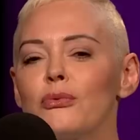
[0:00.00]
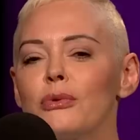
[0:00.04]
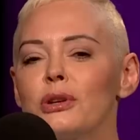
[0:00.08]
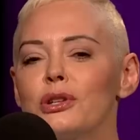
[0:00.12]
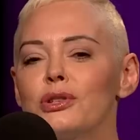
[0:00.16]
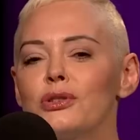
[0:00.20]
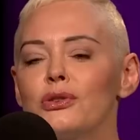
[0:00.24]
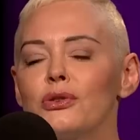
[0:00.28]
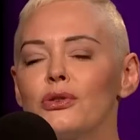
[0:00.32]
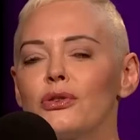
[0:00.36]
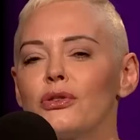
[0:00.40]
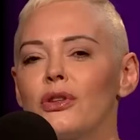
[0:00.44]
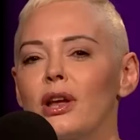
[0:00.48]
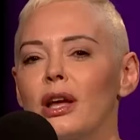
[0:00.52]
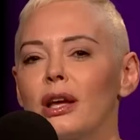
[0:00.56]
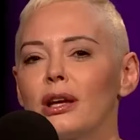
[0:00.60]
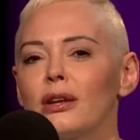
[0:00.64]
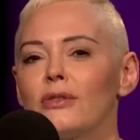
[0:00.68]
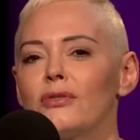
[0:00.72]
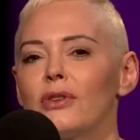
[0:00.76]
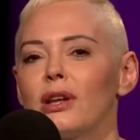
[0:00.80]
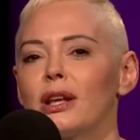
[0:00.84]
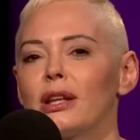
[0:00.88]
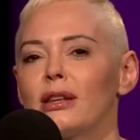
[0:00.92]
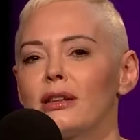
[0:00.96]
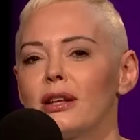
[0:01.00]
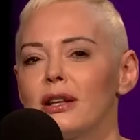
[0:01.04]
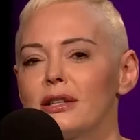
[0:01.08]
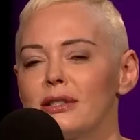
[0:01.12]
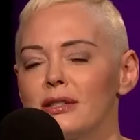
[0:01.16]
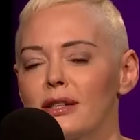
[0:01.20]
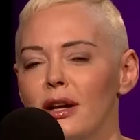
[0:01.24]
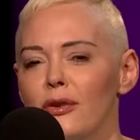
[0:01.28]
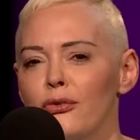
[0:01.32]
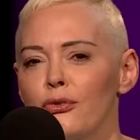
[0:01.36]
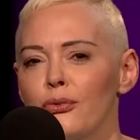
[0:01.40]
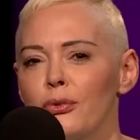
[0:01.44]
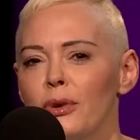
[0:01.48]
original thing of like less
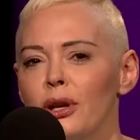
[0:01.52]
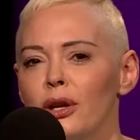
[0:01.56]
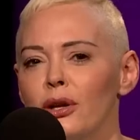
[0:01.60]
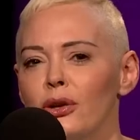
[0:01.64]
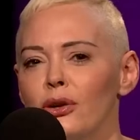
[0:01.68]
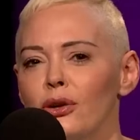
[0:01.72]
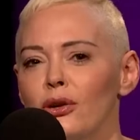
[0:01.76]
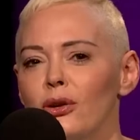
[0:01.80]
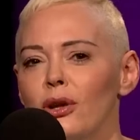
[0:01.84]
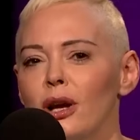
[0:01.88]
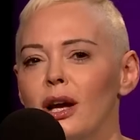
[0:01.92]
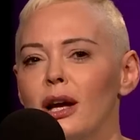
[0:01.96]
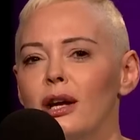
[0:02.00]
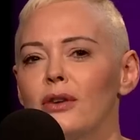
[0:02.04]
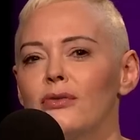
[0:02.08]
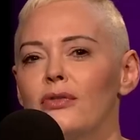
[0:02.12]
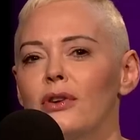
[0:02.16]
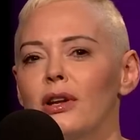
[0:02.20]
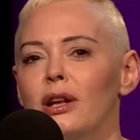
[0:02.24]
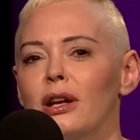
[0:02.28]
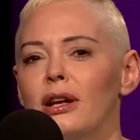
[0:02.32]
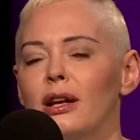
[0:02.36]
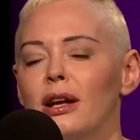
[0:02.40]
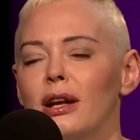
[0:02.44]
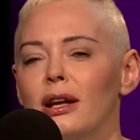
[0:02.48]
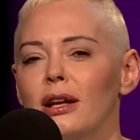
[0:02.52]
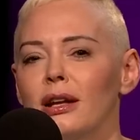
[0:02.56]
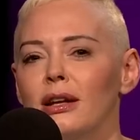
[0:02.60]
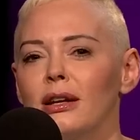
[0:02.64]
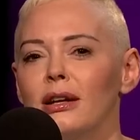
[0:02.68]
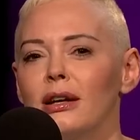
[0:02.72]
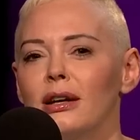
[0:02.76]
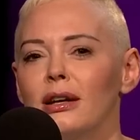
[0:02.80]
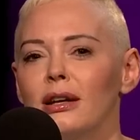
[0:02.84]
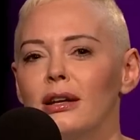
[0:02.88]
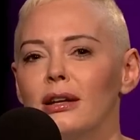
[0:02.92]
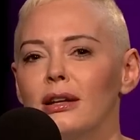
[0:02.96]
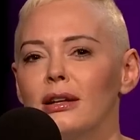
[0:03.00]
government in your life and and
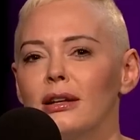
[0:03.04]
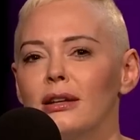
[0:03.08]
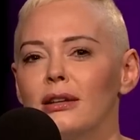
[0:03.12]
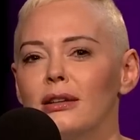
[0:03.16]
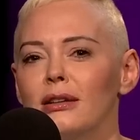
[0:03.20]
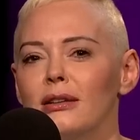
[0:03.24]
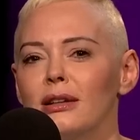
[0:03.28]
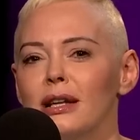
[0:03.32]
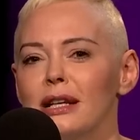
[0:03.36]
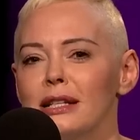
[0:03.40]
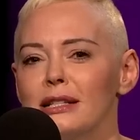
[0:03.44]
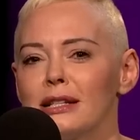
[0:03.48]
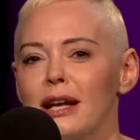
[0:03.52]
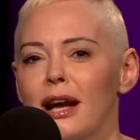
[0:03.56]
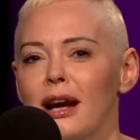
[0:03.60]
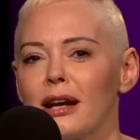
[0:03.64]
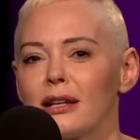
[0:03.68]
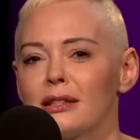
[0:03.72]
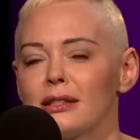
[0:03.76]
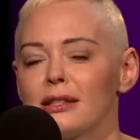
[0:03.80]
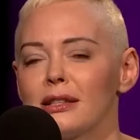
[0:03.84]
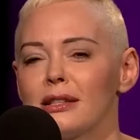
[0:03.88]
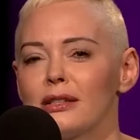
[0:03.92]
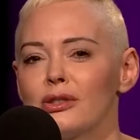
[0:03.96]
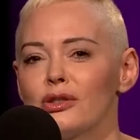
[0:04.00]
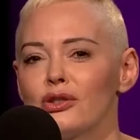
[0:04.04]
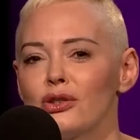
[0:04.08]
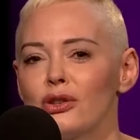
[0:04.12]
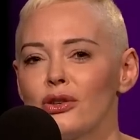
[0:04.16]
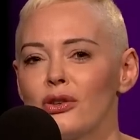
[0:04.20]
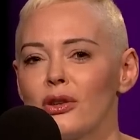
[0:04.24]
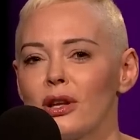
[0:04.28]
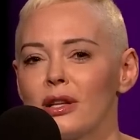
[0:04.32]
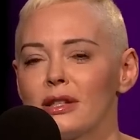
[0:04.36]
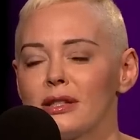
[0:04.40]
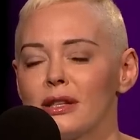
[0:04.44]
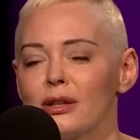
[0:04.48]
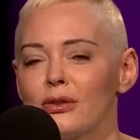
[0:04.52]
uh, less taxes. Sure,
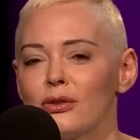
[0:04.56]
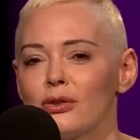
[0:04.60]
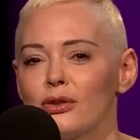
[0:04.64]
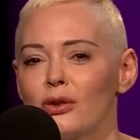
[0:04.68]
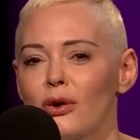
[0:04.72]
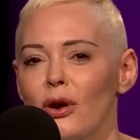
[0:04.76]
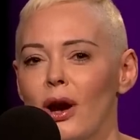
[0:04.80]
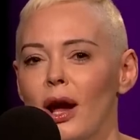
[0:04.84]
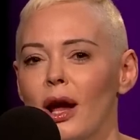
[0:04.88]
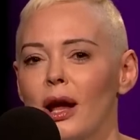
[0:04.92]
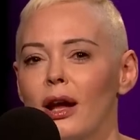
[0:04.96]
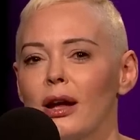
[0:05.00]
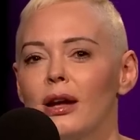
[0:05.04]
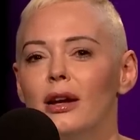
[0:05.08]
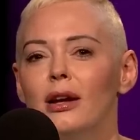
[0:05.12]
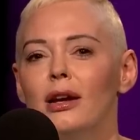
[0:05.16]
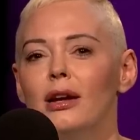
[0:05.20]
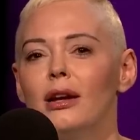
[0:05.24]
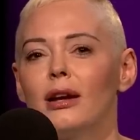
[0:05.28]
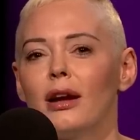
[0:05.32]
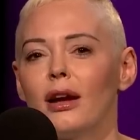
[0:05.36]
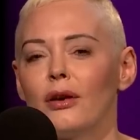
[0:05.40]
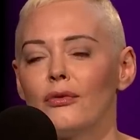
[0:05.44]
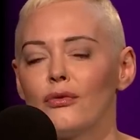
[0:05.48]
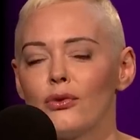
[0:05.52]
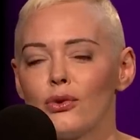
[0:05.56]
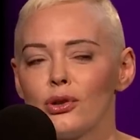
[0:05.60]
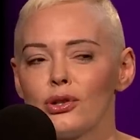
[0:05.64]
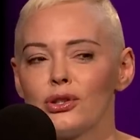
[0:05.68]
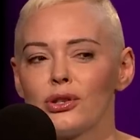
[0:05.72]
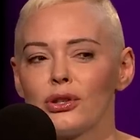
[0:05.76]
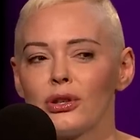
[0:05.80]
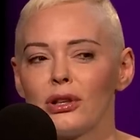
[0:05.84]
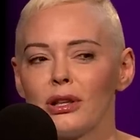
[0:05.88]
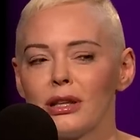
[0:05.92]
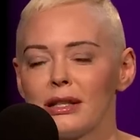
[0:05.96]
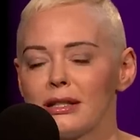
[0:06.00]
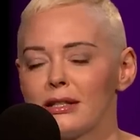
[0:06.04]
that sounds great.
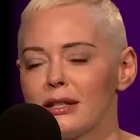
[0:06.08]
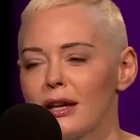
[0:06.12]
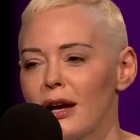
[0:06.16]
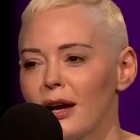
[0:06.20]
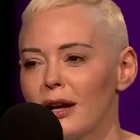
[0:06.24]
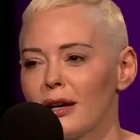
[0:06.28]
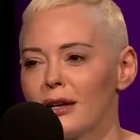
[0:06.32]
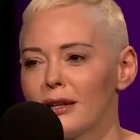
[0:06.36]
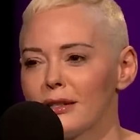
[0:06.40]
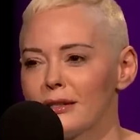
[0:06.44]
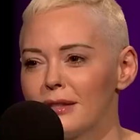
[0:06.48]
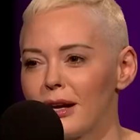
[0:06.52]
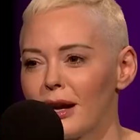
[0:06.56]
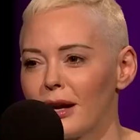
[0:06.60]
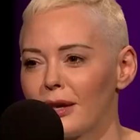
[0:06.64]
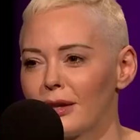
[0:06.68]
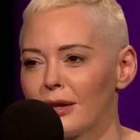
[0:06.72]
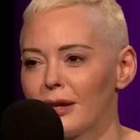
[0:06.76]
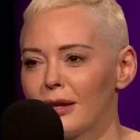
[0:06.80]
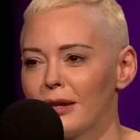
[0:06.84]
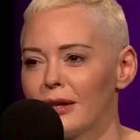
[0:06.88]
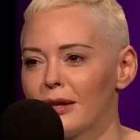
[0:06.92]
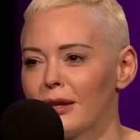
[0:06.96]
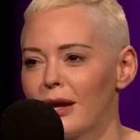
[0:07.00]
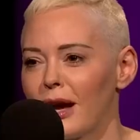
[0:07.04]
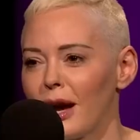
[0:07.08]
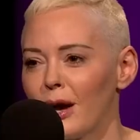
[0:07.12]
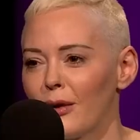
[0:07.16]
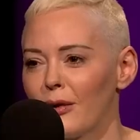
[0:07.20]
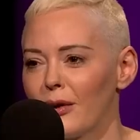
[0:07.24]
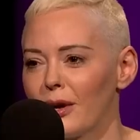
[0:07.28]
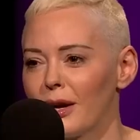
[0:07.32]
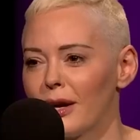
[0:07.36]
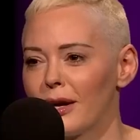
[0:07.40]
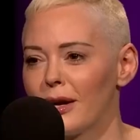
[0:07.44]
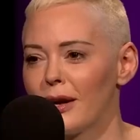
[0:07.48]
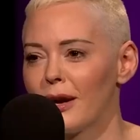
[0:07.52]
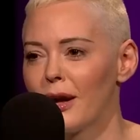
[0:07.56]
Unfortunately, that's not exactly how it
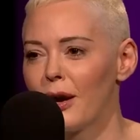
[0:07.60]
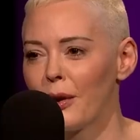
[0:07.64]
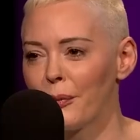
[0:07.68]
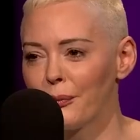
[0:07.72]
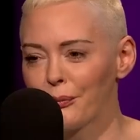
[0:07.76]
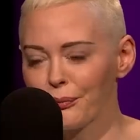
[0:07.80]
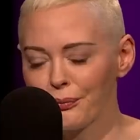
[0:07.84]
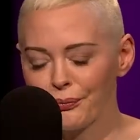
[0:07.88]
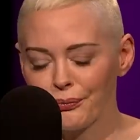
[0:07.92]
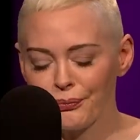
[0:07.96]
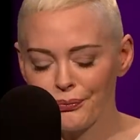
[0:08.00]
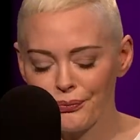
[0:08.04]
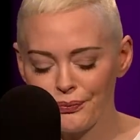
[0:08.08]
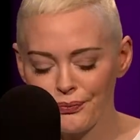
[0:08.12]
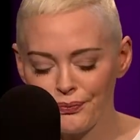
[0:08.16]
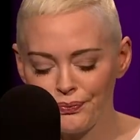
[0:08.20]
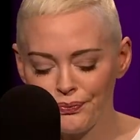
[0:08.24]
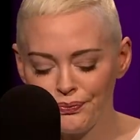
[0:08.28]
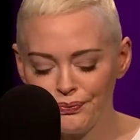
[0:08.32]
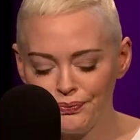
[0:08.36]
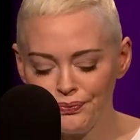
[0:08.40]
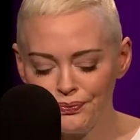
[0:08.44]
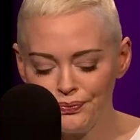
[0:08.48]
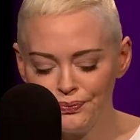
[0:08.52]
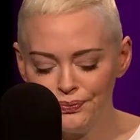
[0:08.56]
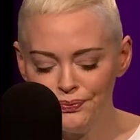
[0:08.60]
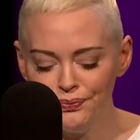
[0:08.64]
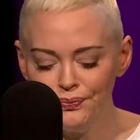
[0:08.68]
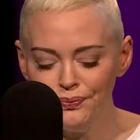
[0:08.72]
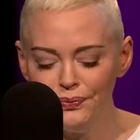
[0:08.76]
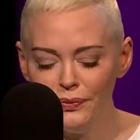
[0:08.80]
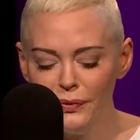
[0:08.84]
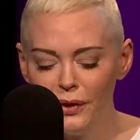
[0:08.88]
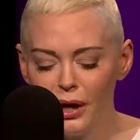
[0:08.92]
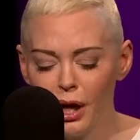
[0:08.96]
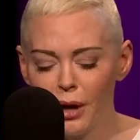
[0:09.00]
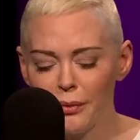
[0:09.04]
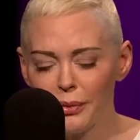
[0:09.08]
ended up.
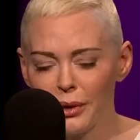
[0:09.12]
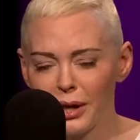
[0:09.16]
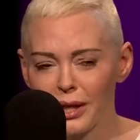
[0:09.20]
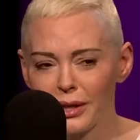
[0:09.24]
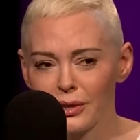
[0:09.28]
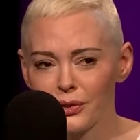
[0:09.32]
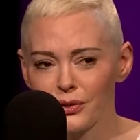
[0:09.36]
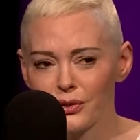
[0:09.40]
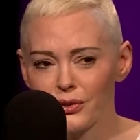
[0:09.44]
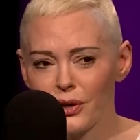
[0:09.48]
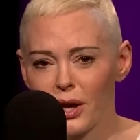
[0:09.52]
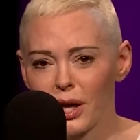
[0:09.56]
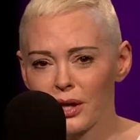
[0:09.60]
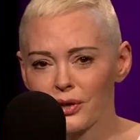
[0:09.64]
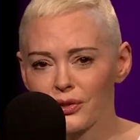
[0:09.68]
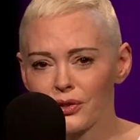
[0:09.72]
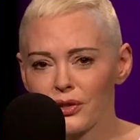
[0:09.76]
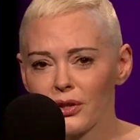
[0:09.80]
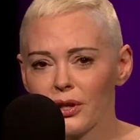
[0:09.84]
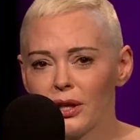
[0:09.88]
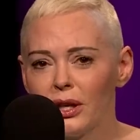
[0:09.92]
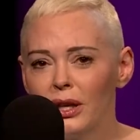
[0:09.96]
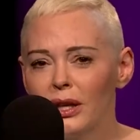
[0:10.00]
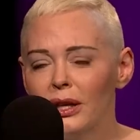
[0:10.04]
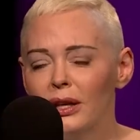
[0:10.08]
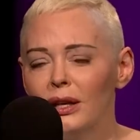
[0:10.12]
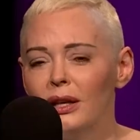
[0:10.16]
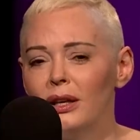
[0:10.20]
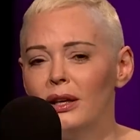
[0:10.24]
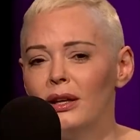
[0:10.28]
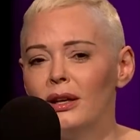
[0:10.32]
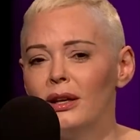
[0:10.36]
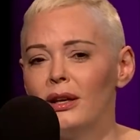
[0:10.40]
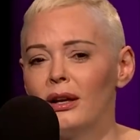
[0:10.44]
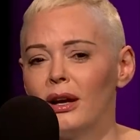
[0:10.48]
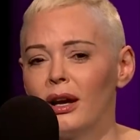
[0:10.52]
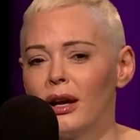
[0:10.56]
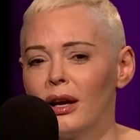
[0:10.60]
Not by any stretch.
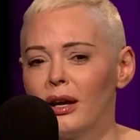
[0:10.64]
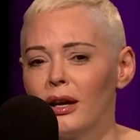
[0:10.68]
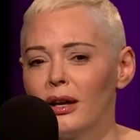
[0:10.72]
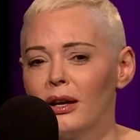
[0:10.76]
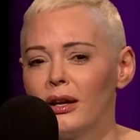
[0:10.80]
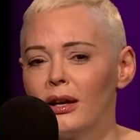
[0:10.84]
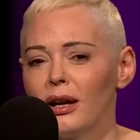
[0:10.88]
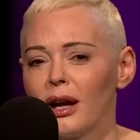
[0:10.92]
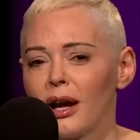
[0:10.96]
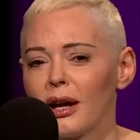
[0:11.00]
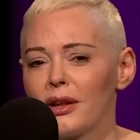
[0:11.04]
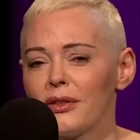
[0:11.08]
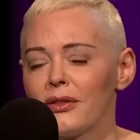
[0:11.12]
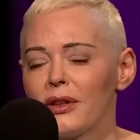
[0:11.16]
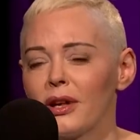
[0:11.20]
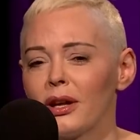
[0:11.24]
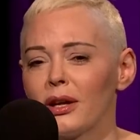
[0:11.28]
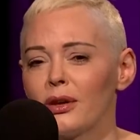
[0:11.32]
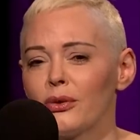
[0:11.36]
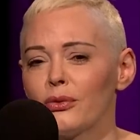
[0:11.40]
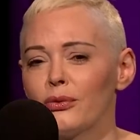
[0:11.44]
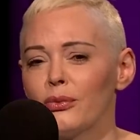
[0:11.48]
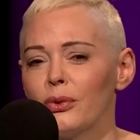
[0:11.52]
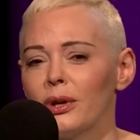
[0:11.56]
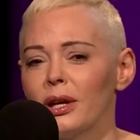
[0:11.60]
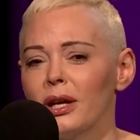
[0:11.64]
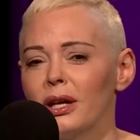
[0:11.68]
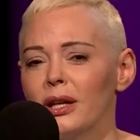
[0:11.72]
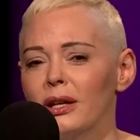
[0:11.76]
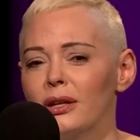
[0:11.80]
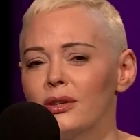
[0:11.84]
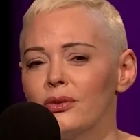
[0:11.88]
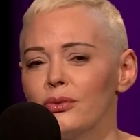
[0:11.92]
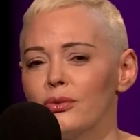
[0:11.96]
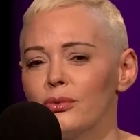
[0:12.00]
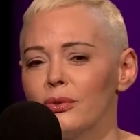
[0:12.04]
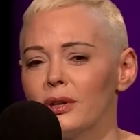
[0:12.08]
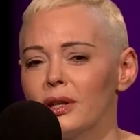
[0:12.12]
Uh, I think we need
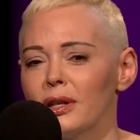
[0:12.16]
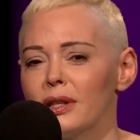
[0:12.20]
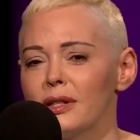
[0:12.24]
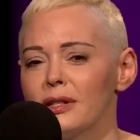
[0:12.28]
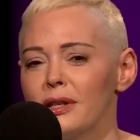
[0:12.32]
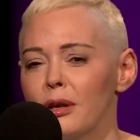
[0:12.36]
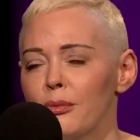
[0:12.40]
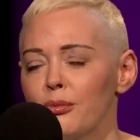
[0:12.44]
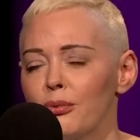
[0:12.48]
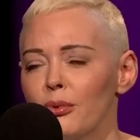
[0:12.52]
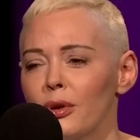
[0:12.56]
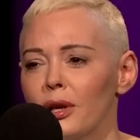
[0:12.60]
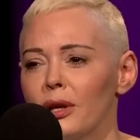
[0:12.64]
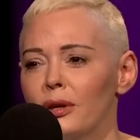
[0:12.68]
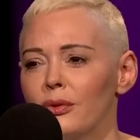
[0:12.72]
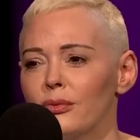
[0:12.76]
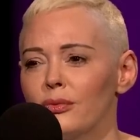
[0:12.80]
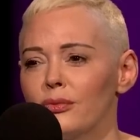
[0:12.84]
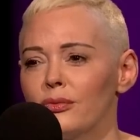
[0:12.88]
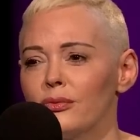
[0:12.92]
to really separate